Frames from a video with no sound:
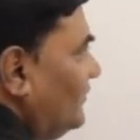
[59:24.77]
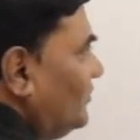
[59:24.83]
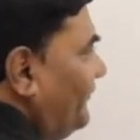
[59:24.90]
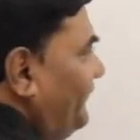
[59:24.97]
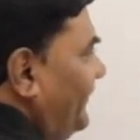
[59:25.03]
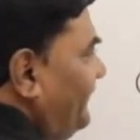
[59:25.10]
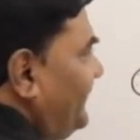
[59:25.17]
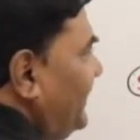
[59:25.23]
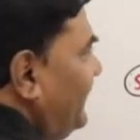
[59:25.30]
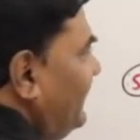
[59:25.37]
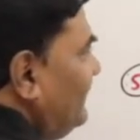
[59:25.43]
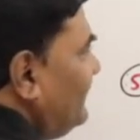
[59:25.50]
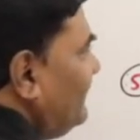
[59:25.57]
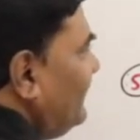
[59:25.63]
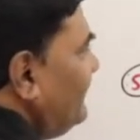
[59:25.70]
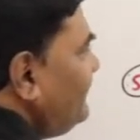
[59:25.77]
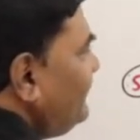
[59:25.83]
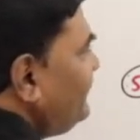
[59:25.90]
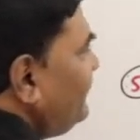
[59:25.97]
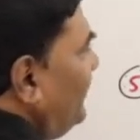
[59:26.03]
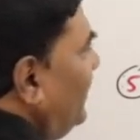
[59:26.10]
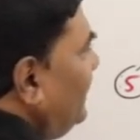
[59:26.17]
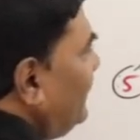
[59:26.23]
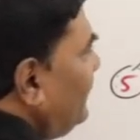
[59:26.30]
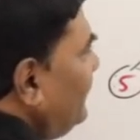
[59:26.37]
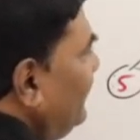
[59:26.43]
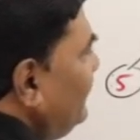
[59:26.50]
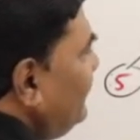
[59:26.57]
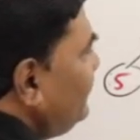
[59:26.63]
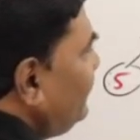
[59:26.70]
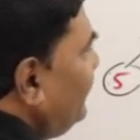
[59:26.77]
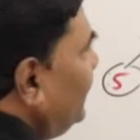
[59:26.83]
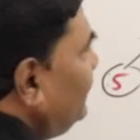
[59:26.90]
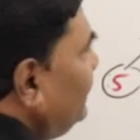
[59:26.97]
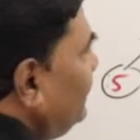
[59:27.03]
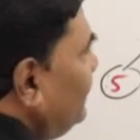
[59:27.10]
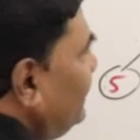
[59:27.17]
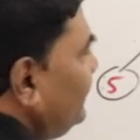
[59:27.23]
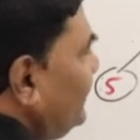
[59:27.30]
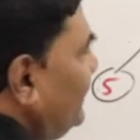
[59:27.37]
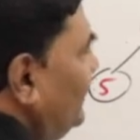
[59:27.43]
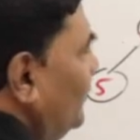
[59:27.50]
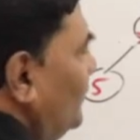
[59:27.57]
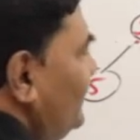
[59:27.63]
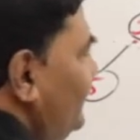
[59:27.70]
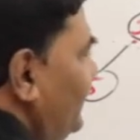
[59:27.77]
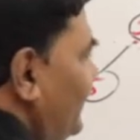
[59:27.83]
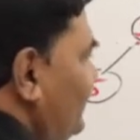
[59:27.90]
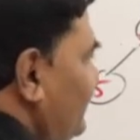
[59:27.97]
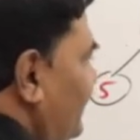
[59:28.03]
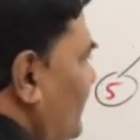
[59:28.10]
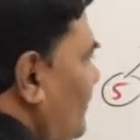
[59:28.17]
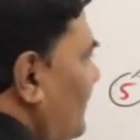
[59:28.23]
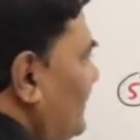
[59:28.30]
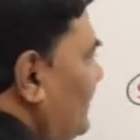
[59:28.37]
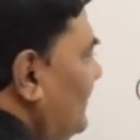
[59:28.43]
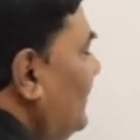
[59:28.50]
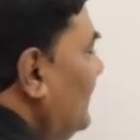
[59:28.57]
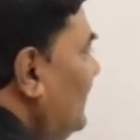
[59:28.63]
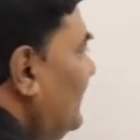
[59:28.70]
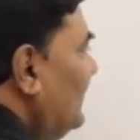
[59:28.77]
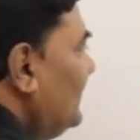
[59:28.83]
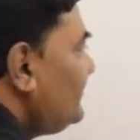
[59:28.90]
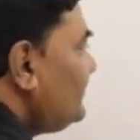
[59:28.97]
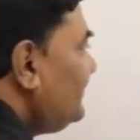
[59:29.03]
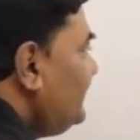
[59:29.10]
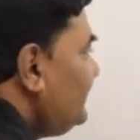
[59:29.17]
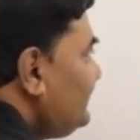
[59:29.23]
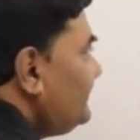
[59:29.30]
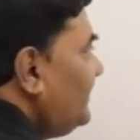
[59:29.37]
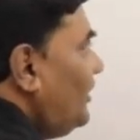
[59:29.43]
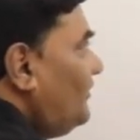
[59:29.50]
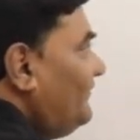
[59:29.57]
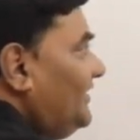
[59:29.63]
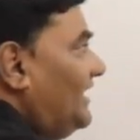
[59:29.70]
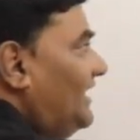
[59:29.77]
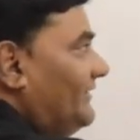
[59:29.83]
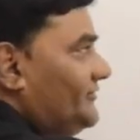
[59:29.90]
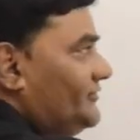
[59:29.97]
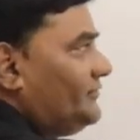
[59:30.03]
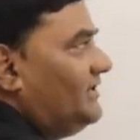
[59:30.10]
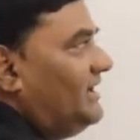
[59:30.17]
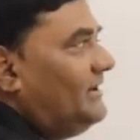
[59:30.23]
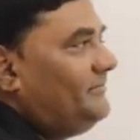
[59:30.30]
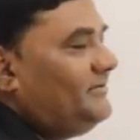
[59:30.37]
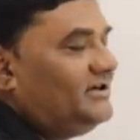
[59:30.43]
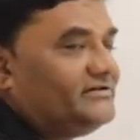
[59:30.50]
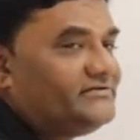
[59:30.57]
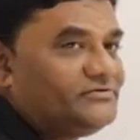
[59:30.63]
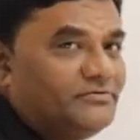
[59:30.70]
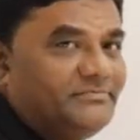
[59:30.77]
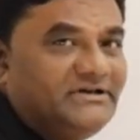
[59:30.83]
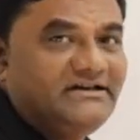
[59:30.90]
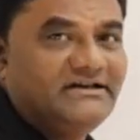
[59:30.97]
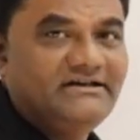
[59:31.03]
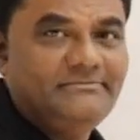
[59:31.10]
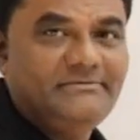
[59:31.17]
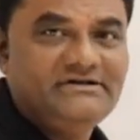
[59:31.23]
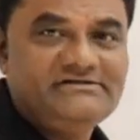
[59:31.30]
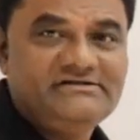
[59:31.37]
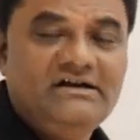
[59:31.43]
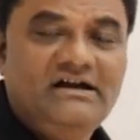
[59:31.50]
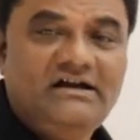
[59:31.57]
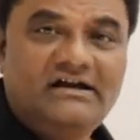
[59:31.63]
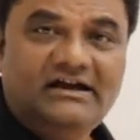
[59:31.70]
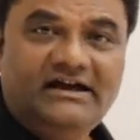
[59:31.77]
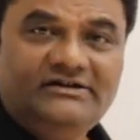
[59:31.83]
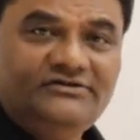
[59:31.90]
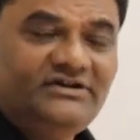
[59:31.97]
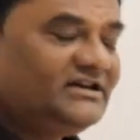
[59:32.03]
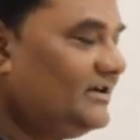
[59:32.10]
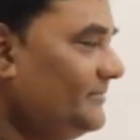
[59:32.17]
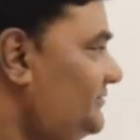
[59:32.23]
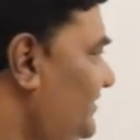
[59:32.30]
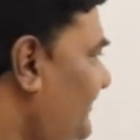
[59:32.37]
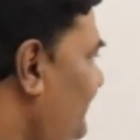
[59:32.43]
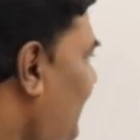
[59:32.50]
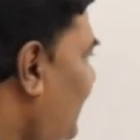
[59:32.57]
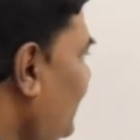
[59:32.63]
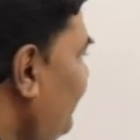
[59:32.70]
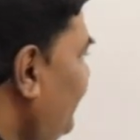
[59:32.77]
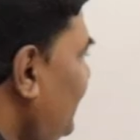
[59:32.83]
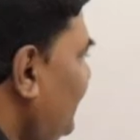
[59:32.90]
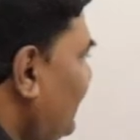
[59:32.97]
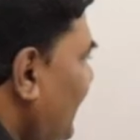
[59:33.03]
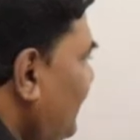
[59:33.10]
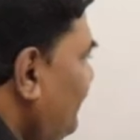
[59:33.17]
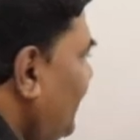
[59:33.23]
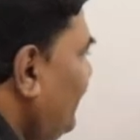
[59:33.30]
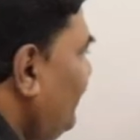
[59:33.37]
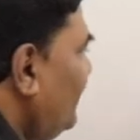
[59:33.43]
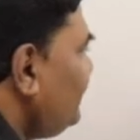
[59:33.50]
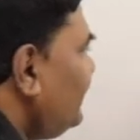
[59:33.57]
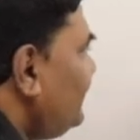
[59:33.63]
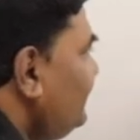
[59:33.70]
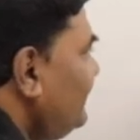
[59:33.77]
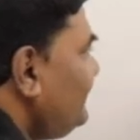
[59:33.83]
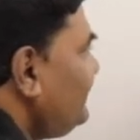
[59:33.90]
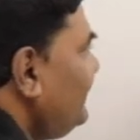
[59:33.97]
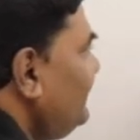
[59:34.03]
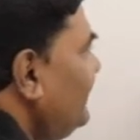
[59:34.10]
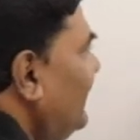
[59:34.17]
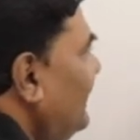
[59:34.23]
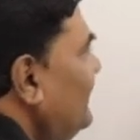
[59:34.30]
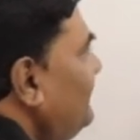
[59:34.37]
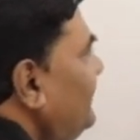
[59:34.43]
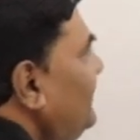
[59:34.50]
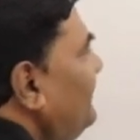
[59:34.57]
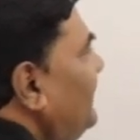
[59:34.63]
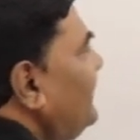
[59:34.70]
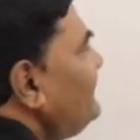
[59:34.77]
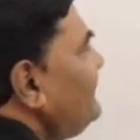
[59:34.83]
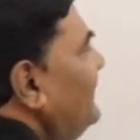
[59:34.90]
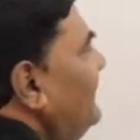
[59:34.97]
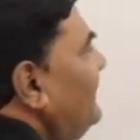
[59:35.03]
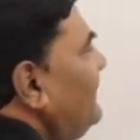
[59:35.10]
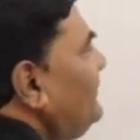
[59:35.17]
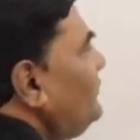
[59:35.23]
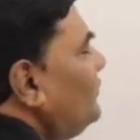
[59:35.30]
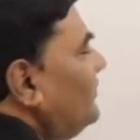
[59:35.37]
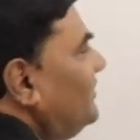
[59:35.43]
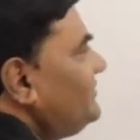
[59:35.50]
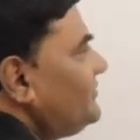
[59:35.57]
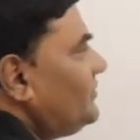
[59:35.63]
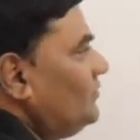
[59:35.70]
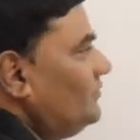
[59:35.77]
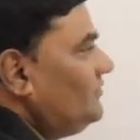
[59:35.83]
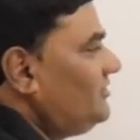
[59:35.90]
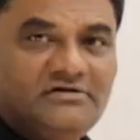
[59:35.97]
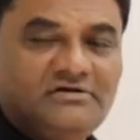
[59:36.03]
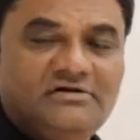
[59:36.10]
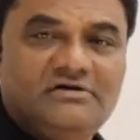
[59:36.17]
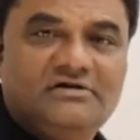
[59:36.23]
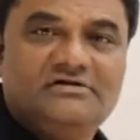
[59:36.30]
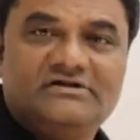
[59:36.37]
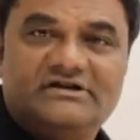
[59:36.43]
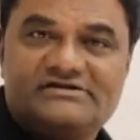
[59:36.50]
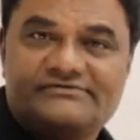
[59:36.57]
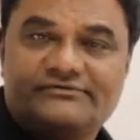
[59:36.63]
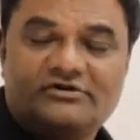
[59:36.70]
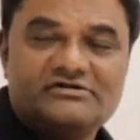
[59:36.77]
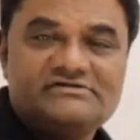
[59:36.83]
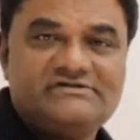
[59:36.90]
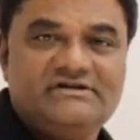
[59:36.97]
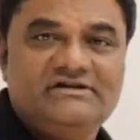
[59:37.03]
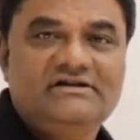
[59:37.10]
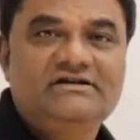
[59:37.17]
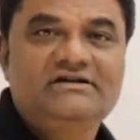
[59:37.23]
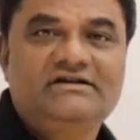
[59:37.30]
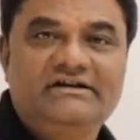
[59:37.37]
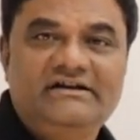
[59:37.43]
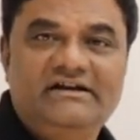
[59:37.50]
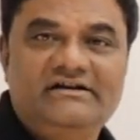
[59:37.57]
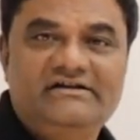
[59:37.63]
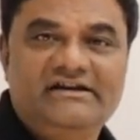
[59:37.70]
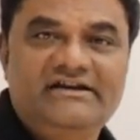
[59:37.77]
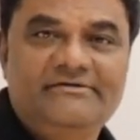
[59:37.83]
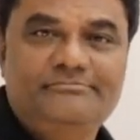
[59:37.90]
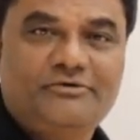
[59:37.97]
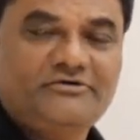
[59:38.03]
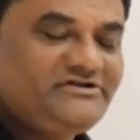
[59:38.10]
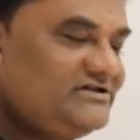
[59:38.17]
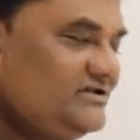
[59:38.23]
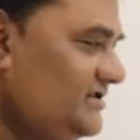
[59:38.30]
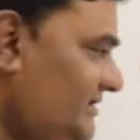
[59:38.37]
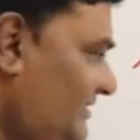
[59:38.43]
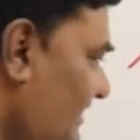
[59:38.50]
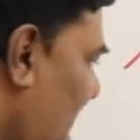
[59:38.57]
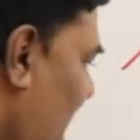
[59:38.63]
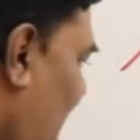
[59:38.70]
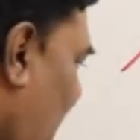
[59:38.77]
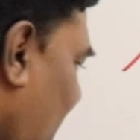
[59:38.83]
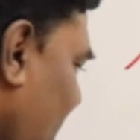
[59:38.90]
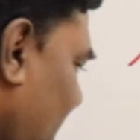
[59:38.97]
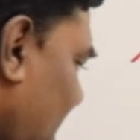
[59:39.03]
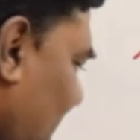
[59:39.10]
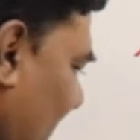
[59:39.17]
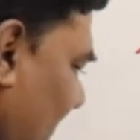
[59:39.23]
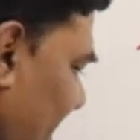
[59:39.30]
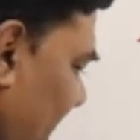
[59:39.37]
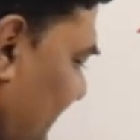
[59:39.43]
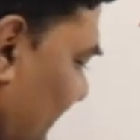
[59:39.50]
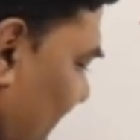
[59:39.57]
Now 15 is smaller than this one, so no change at all. So this is how we have swapped so many elements. And you can observe that every time I was adjusting the element by sending it towards root. This was create heap procedure and the time